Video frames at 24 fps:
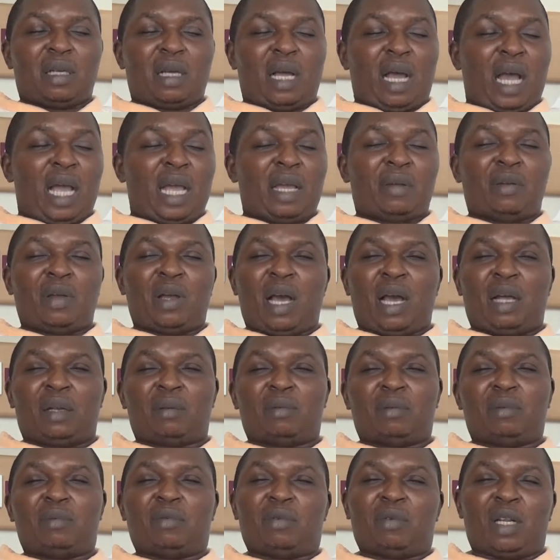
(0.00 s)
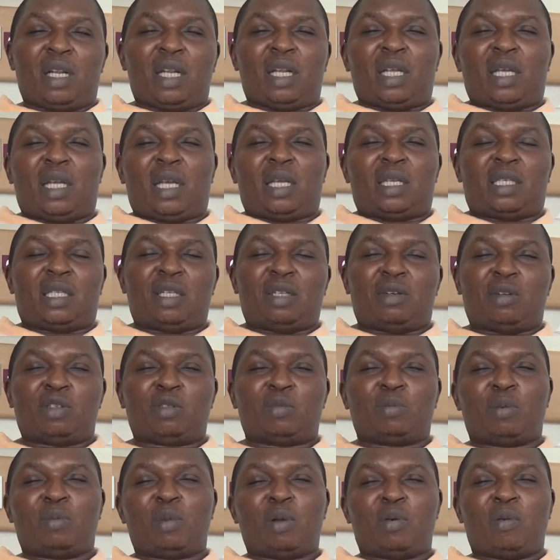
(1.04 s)
I had really a serious
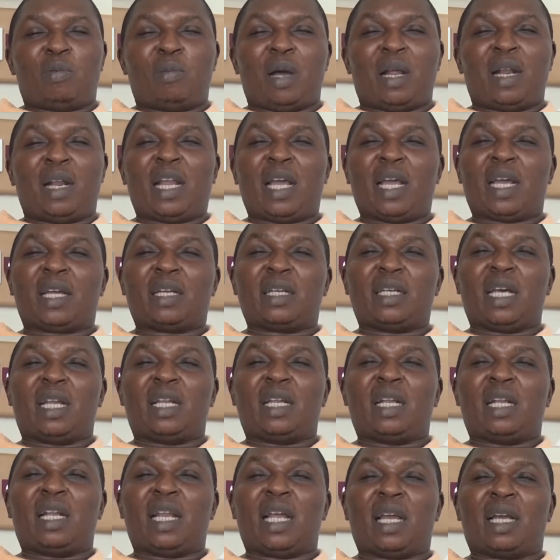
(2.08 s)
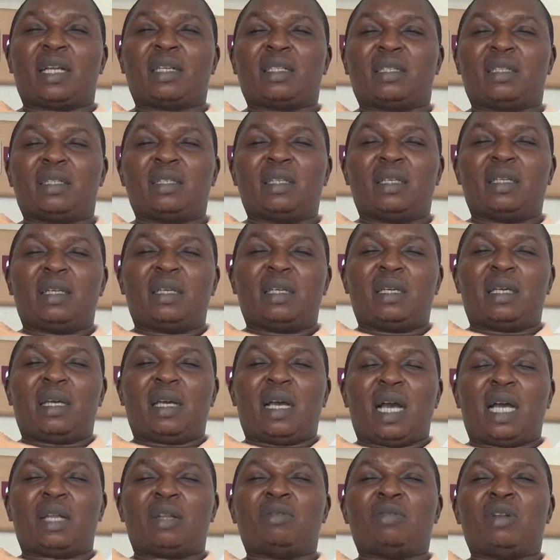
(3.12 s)
problem with my leg, that the leg
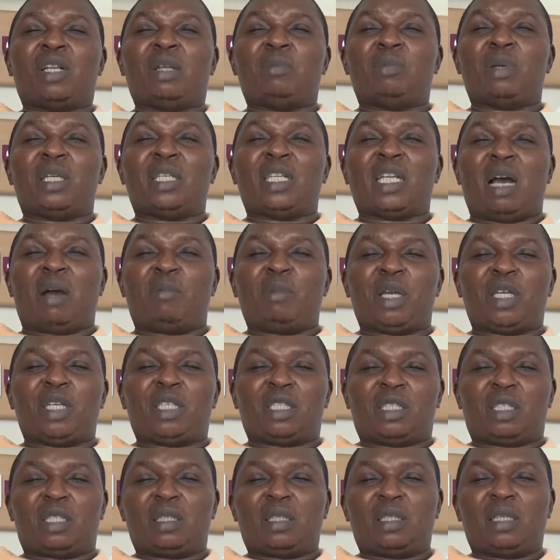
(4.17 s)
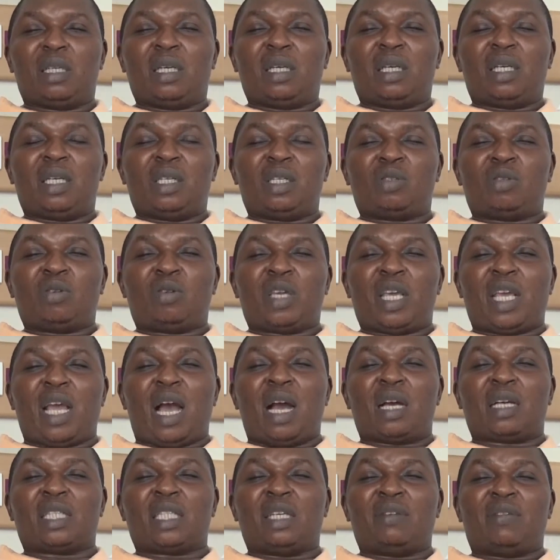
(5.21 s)
had really been damaged. So he
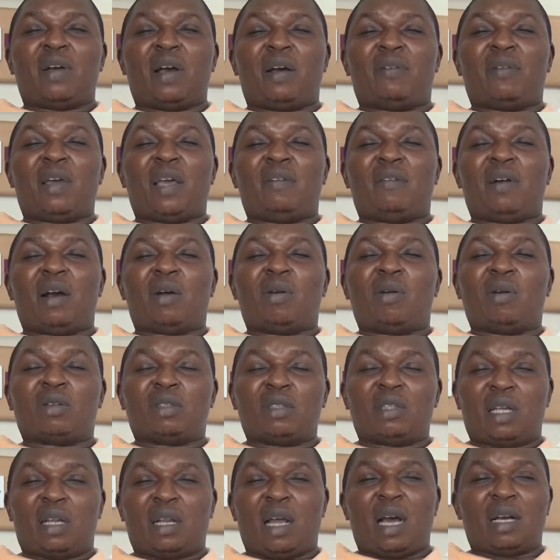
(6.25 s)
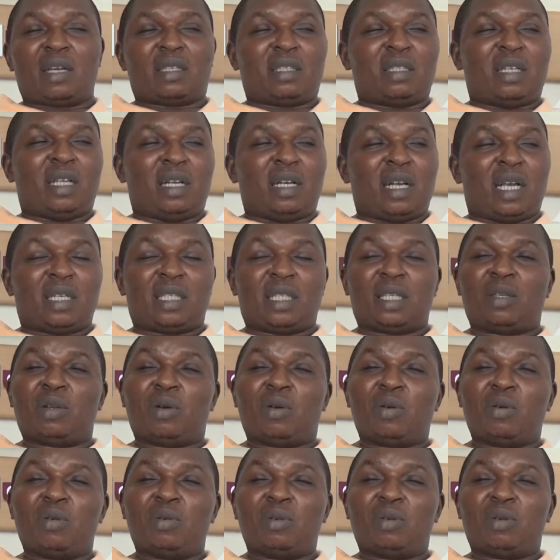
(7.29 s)
asked if I've ever gotten an accident. I said
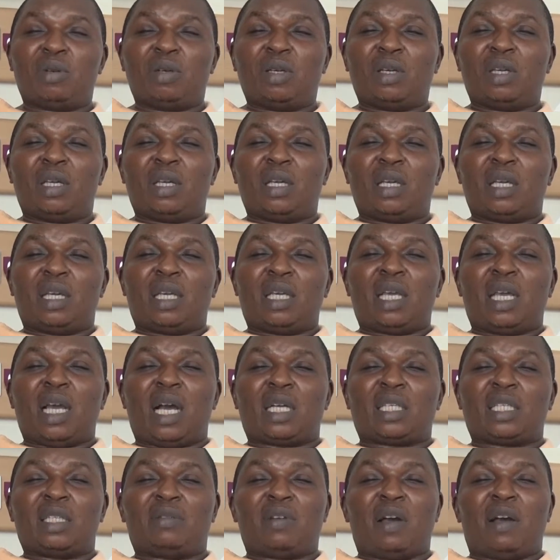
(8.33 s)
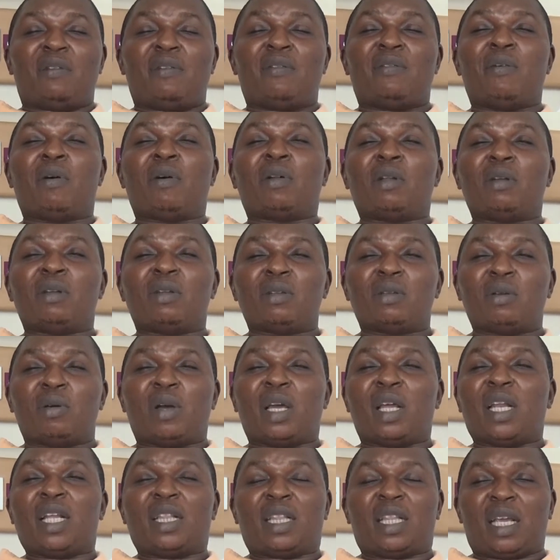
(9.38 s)
no. He asked if I've fallen or
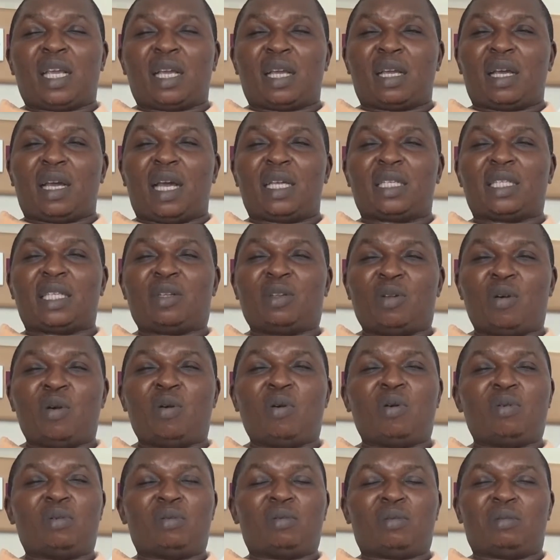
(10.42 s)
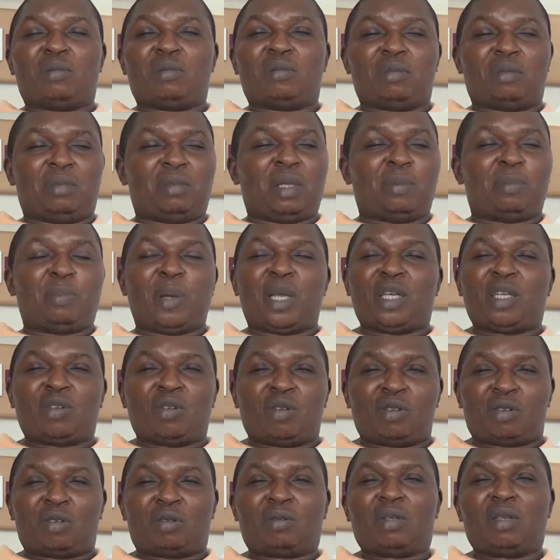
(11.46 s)
anything. I said no. The pain
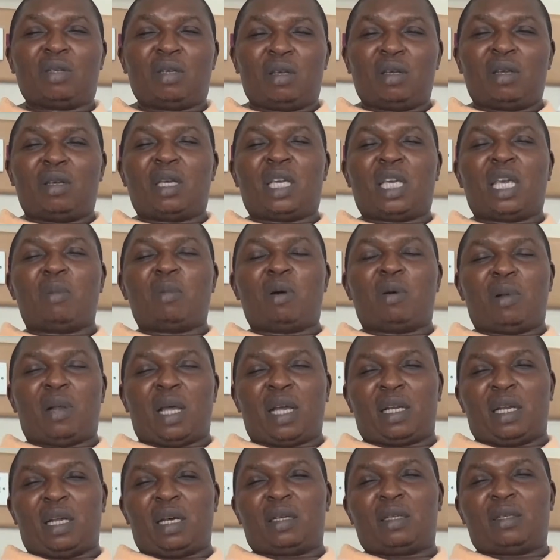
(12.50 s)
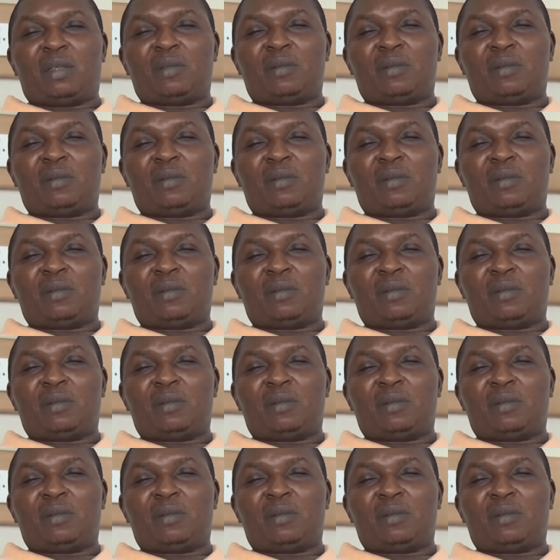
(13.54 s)
just came up like that.